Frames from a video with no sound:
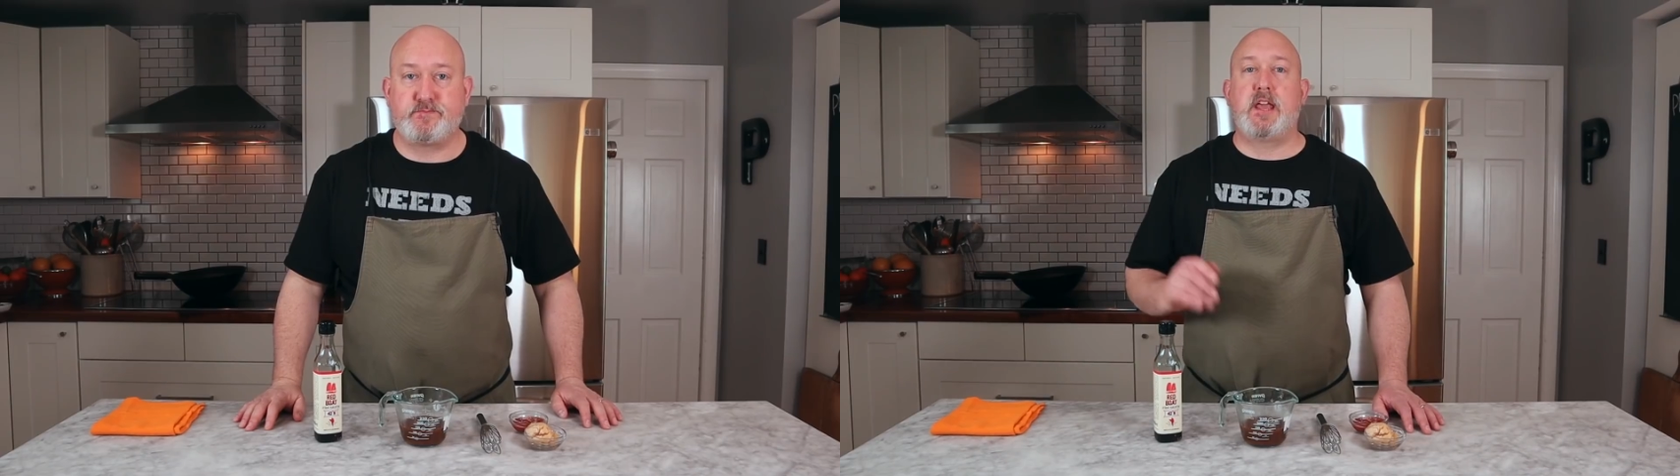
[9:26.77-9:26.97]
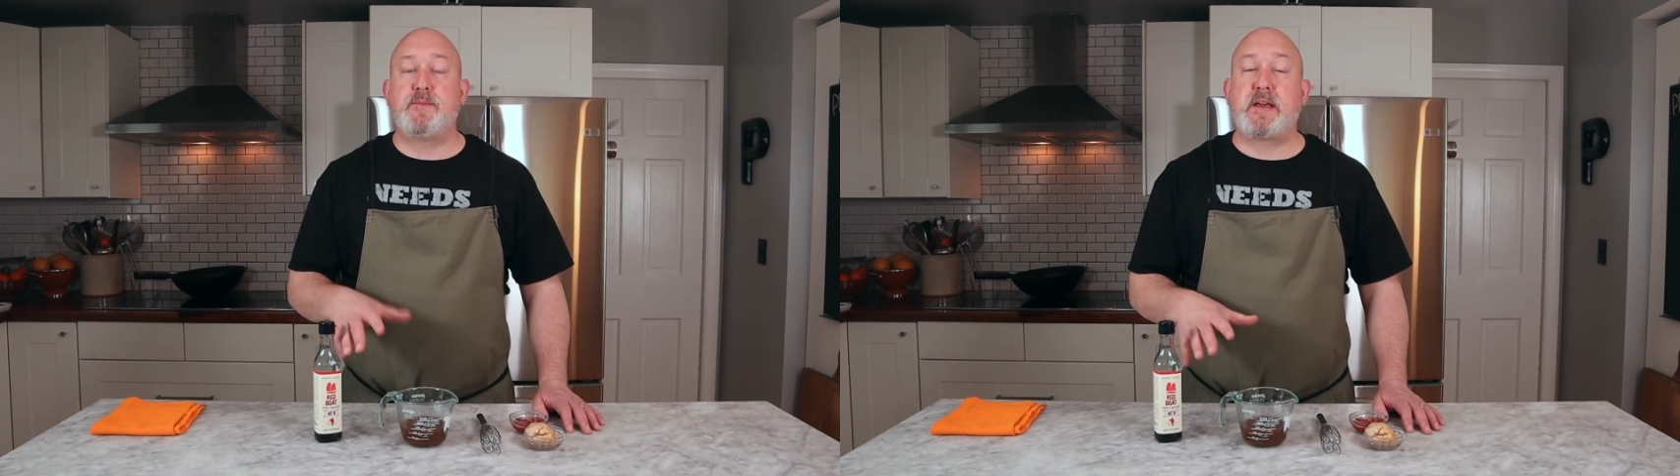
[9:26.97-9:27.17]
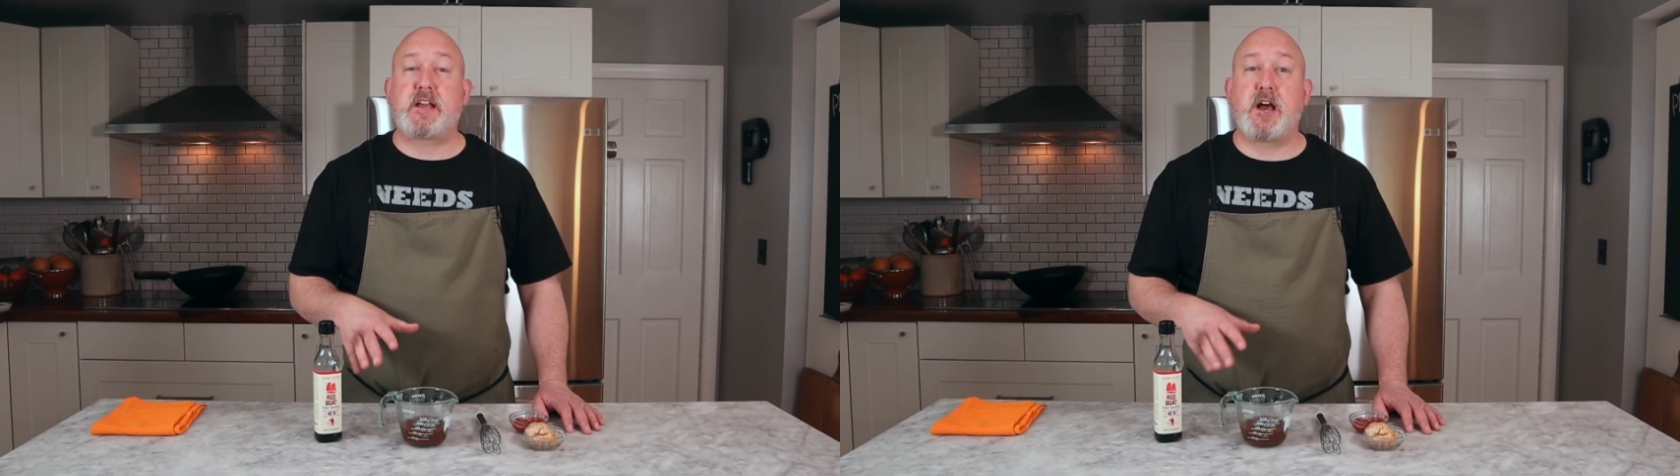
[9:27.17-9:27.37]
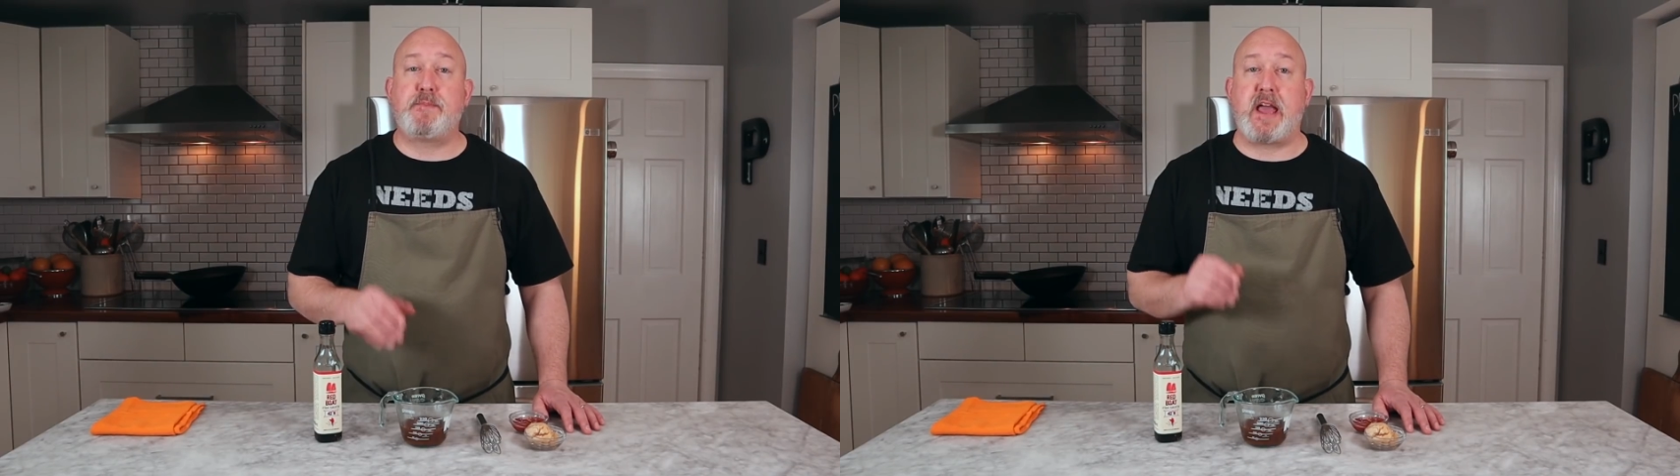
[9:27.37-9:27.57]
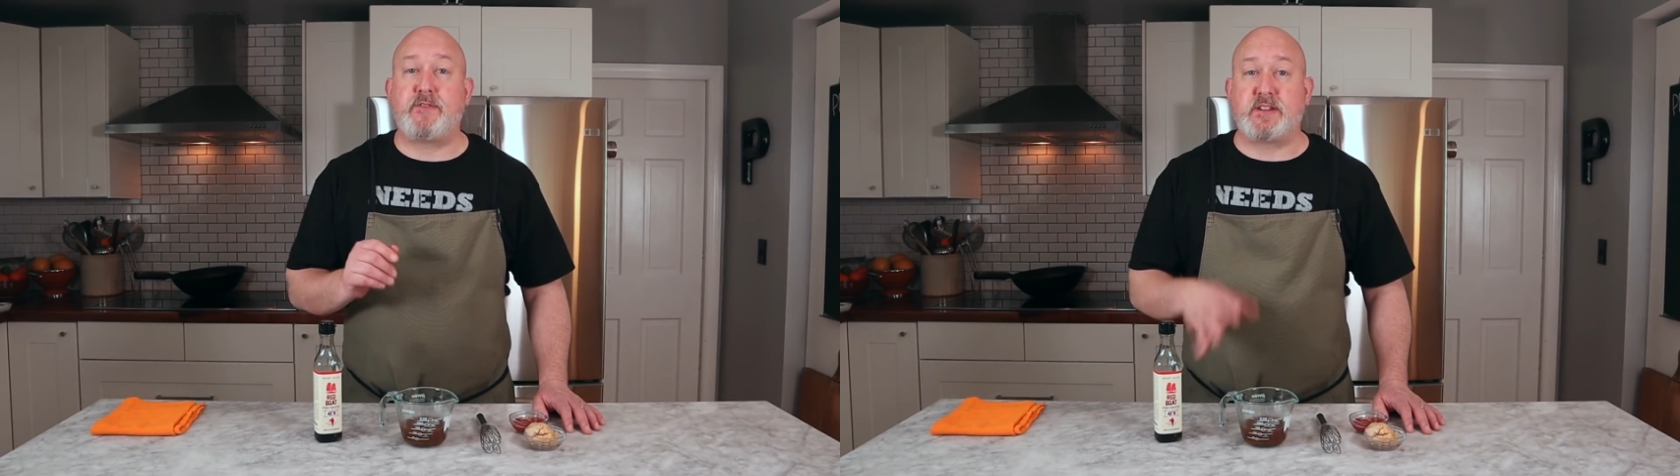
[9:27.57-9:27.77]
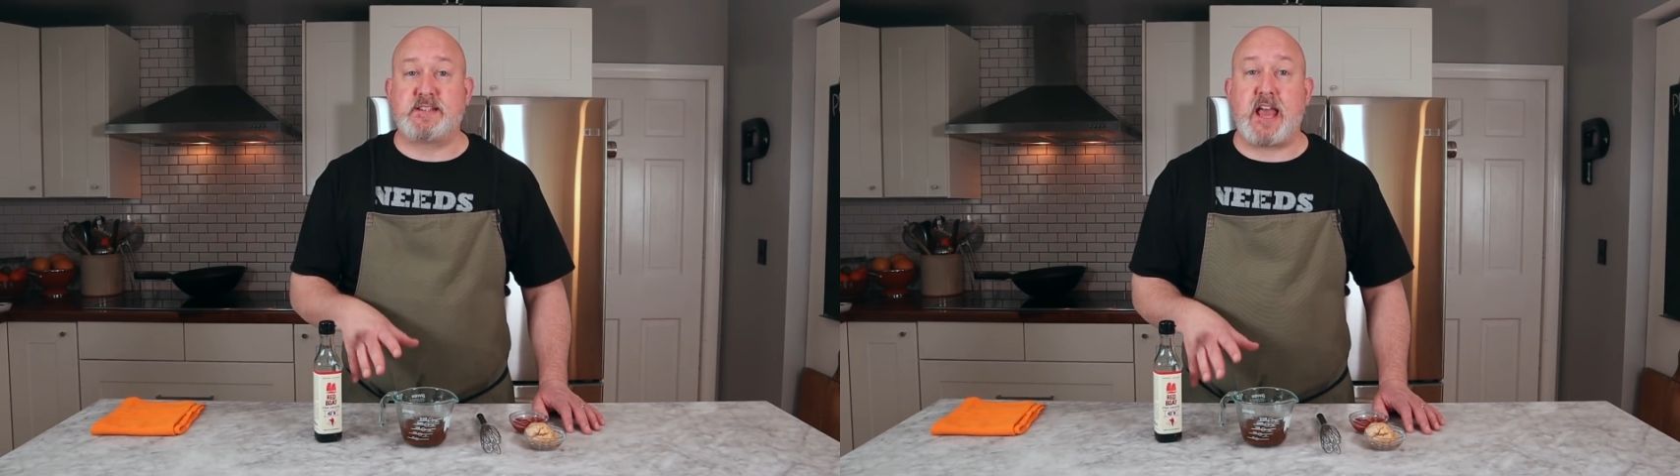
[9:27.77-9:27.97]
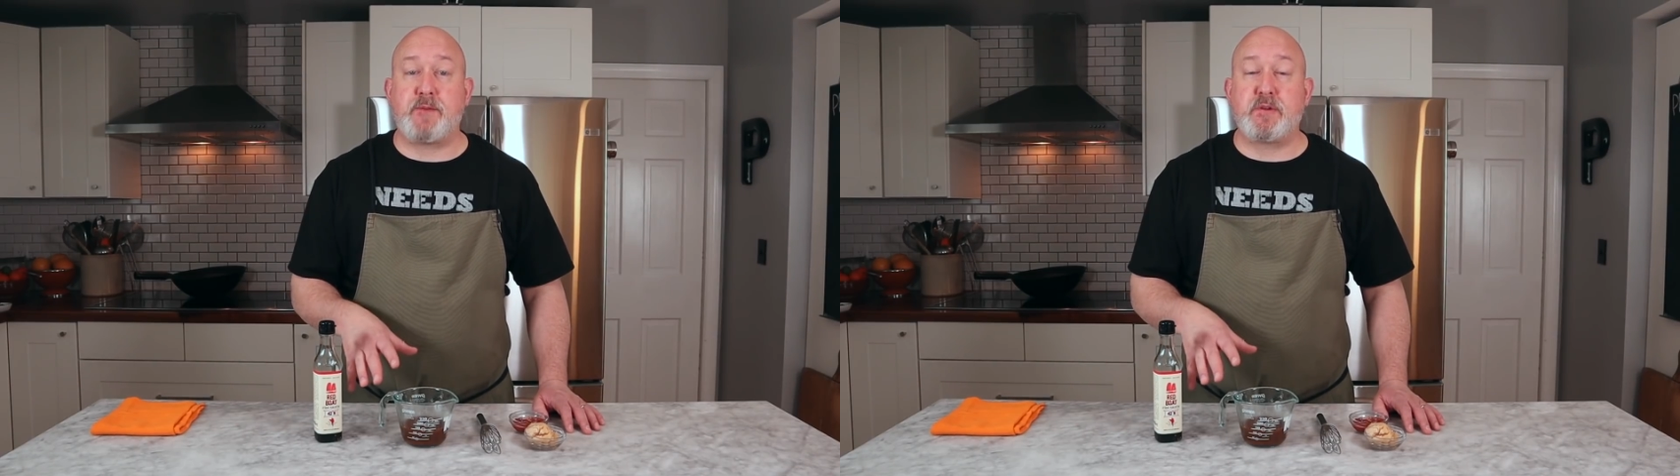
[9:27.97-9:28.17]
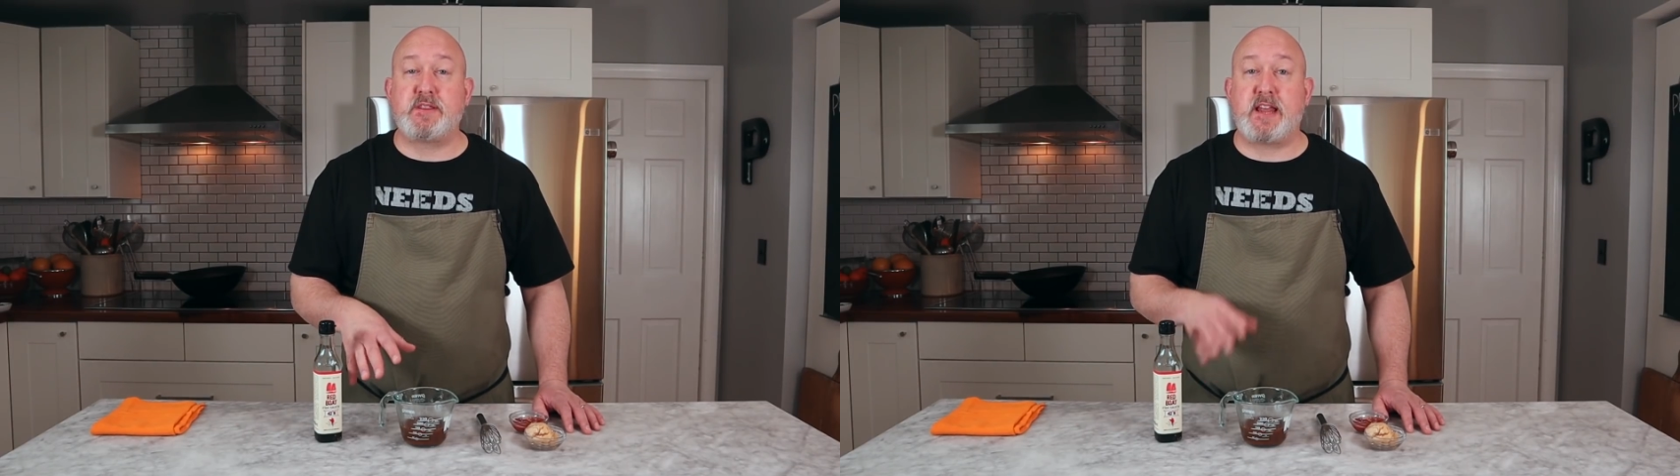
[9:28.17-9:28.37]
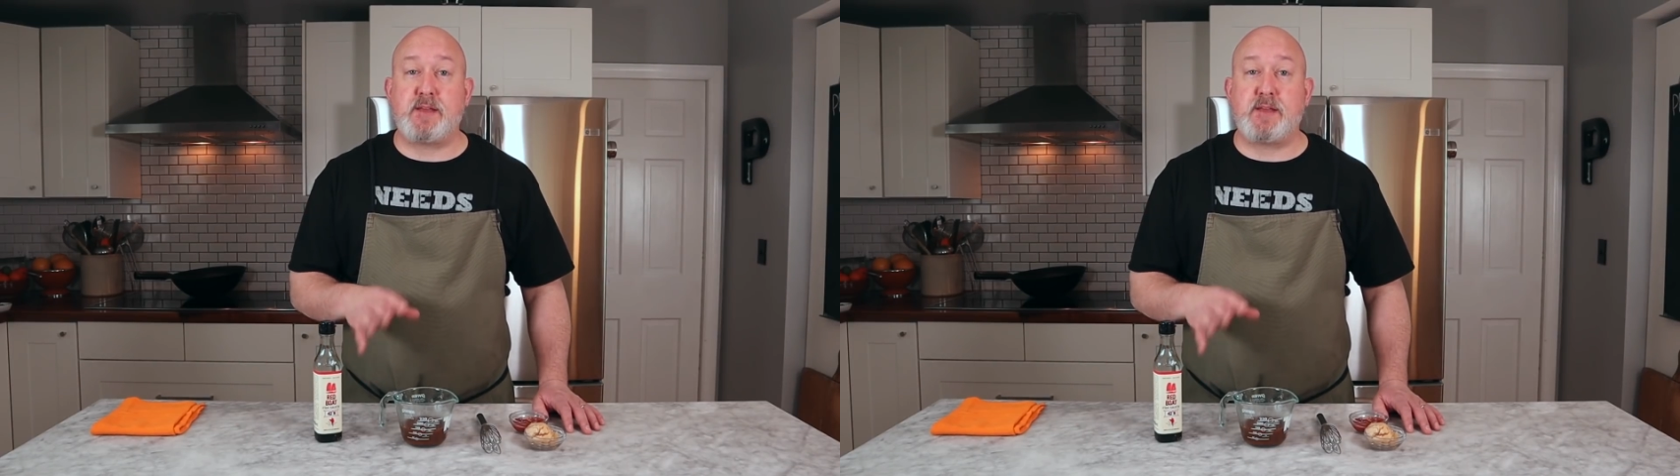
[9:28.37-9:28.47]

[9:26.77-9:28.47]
In my cup, I have the tamarind that